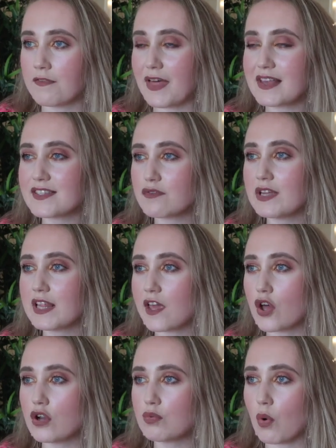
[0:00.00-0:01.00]
That's a
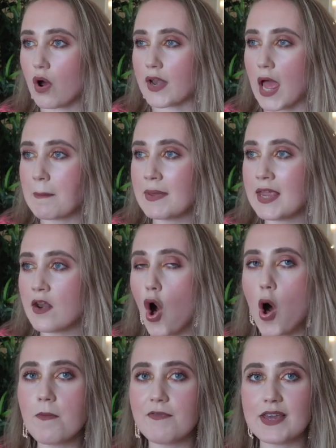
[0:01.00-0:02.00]
really good one. I mean,
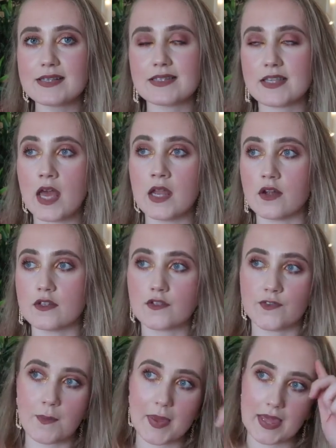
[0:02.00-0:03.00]
obvious turn ons
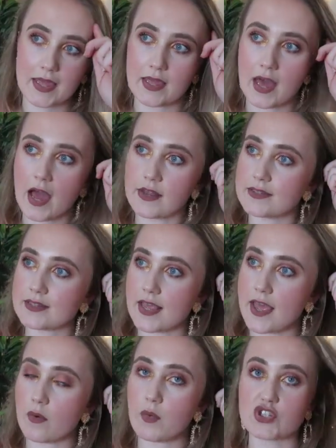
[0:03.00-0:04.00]
for me, I'd
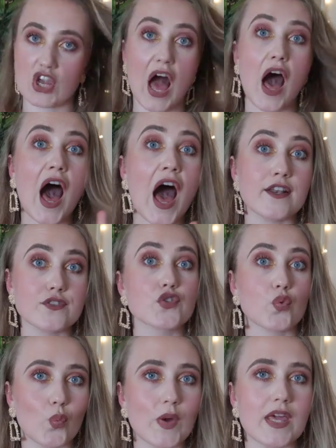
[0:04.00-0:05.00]
say, which aren't
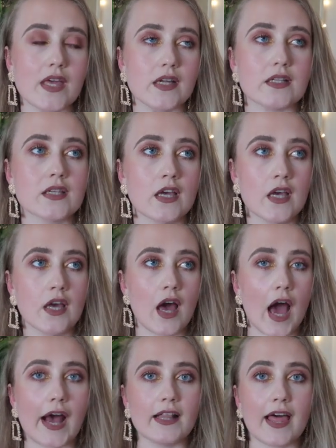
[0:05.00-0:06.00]
weird.
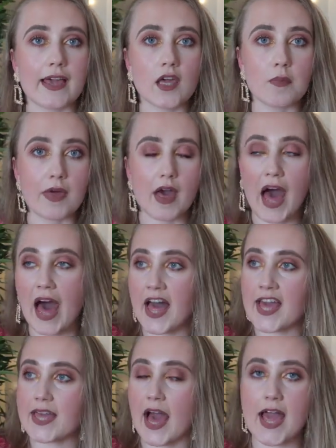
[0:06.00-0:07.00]
I like a bit of
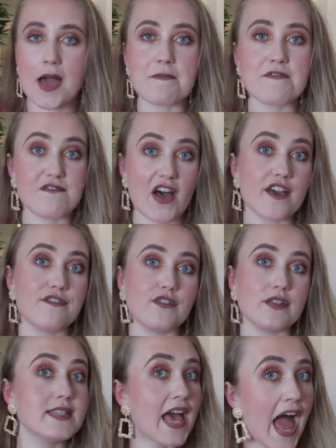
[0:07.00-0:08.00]
height. I am
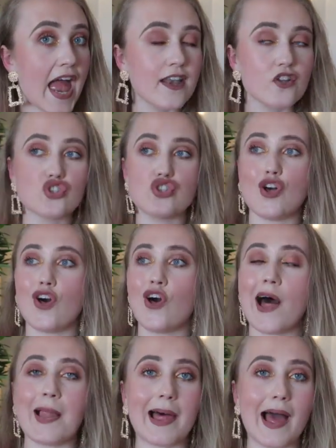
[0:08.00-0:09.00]
5'10", so
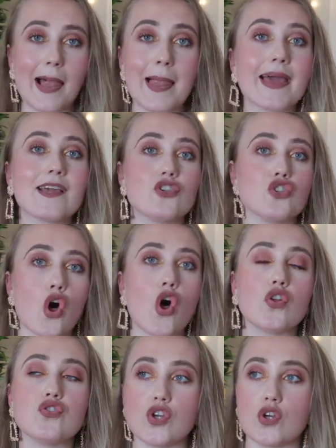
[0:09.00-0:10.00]
I like a
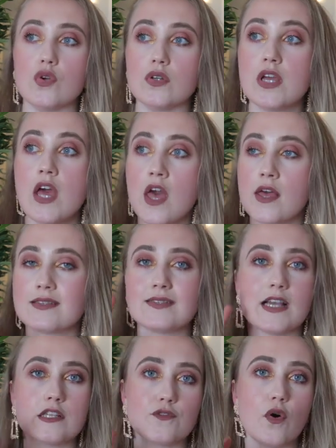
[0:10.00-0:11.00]
tall dude.
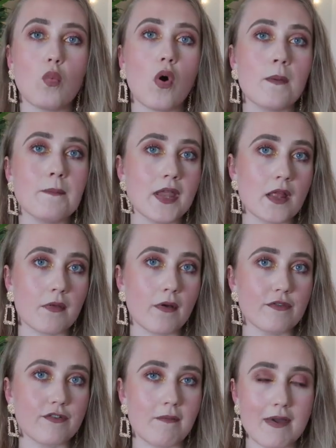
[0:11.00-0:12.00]
6'1"
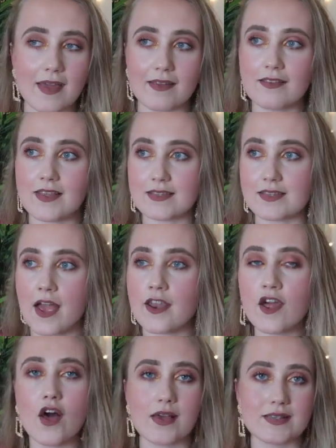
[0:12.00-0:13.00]
minimum for me, because I
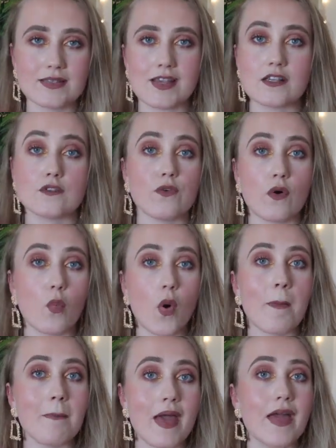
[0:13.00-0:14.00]
know a
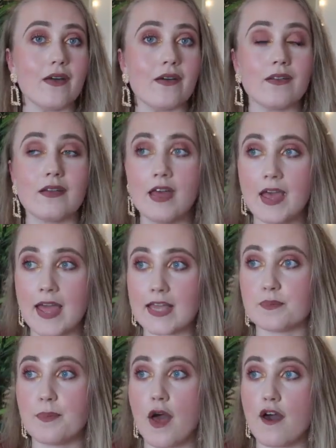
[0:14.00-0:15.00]
6'1" male
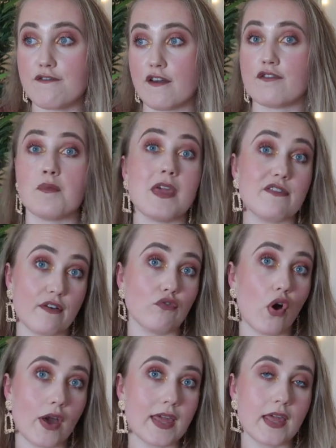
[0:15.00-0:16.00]
is perfect for me if I've
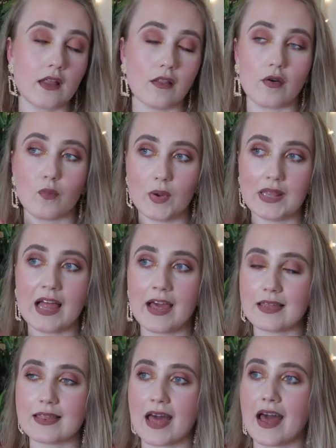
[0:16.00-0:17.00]
got a heel on. We
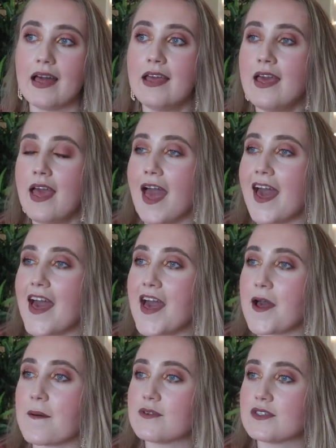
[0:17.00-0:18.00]
like
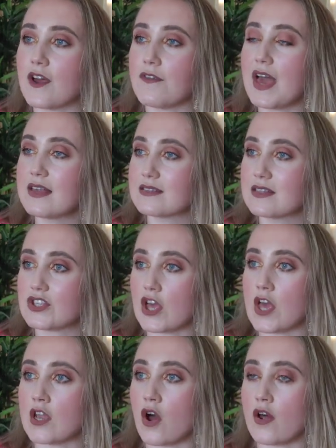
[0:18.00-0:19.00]
that. So that's a
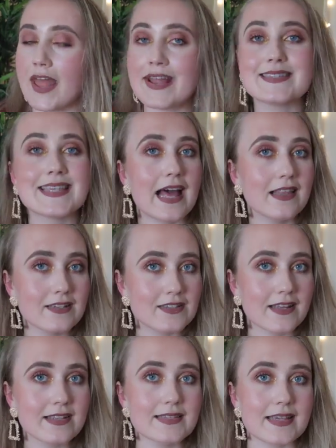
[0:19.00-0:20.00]
turn on.
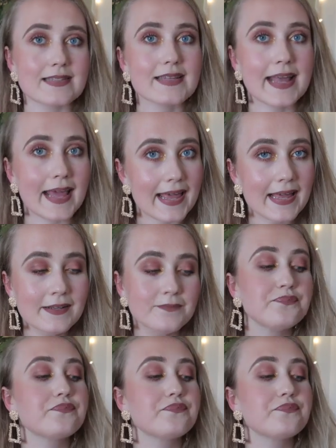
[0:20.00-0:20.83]
Intelligence is key.